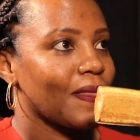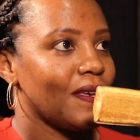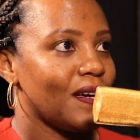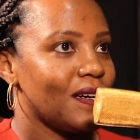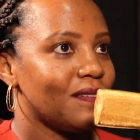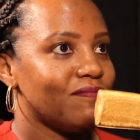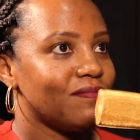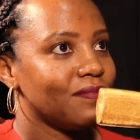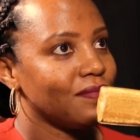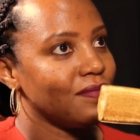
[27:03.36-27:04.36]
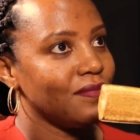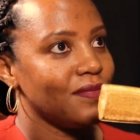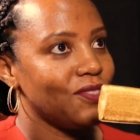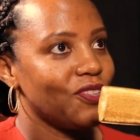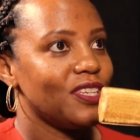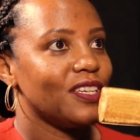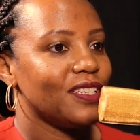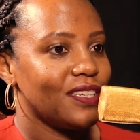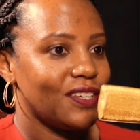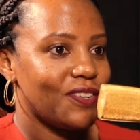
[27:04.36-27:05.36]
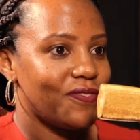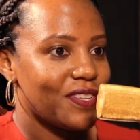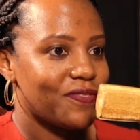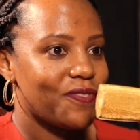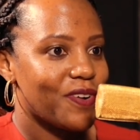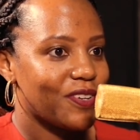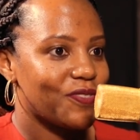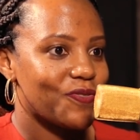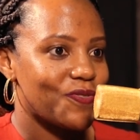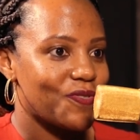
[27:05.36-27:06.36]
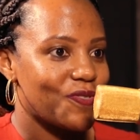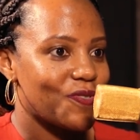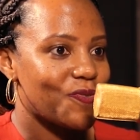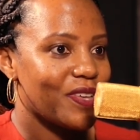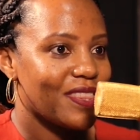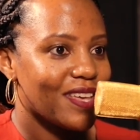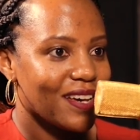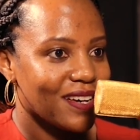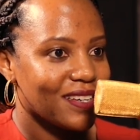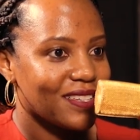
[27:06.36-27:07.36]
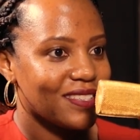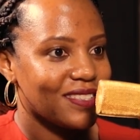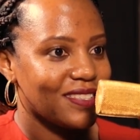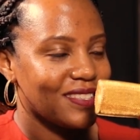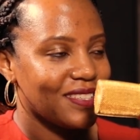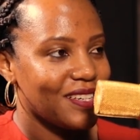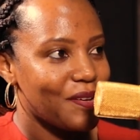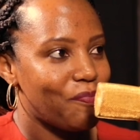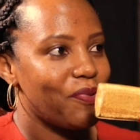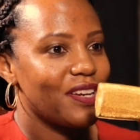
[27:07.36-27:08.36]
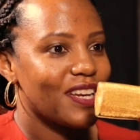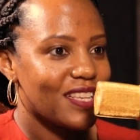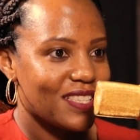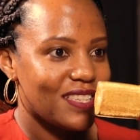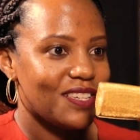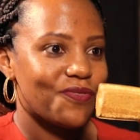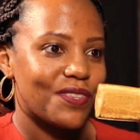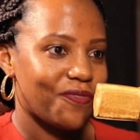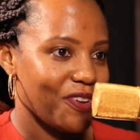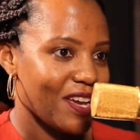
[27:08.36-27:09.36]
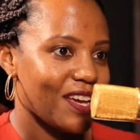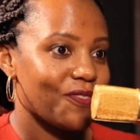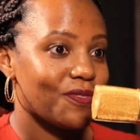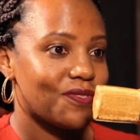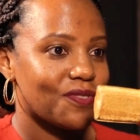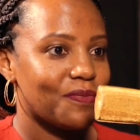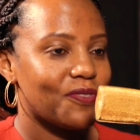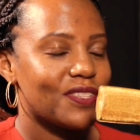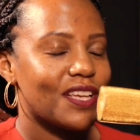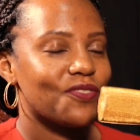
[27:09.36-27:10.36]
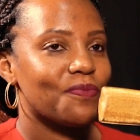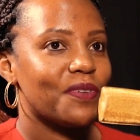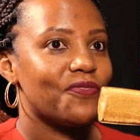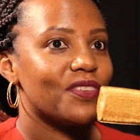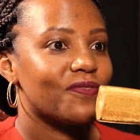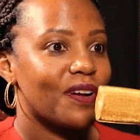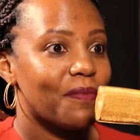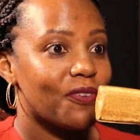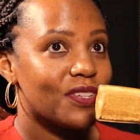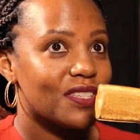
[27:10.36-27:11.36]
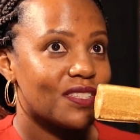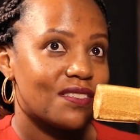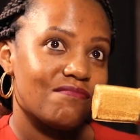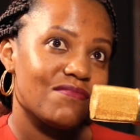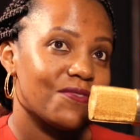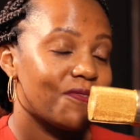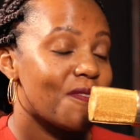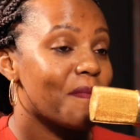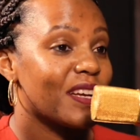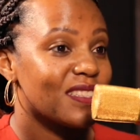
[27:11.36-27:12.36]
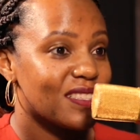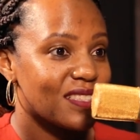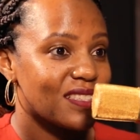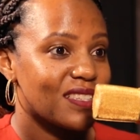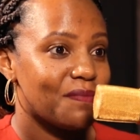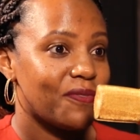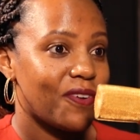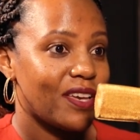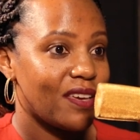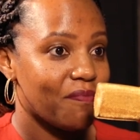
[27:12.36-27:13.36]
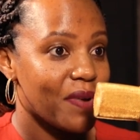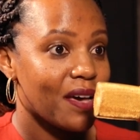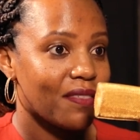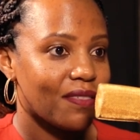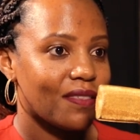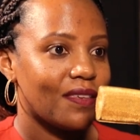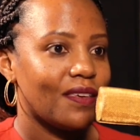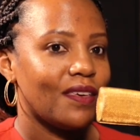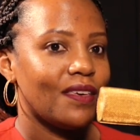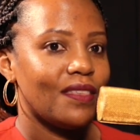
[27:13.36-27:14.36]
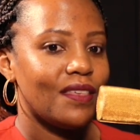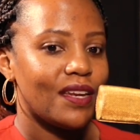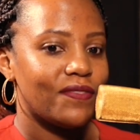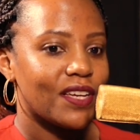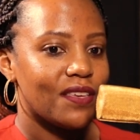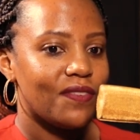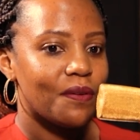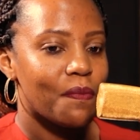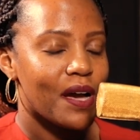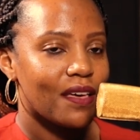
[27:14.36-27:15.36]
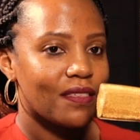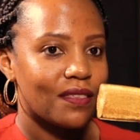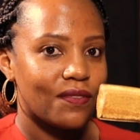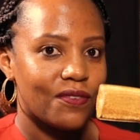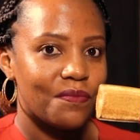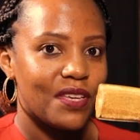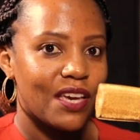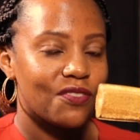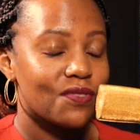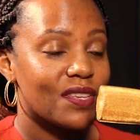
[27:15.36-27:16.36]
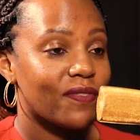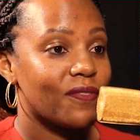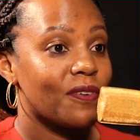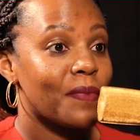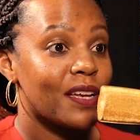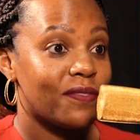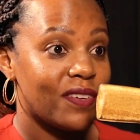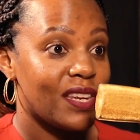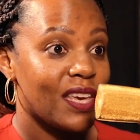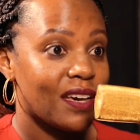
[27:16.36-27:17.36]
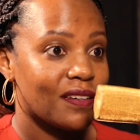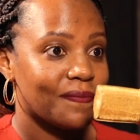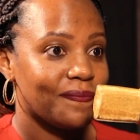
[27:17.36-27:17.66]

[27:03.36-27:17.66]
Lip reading: So anyway, fast forward to when the pregnancy, it was very hard also, because I was on bed rest for about 4 months before I gave birth. Then after giving birth, for me, I also suffered from heart failure.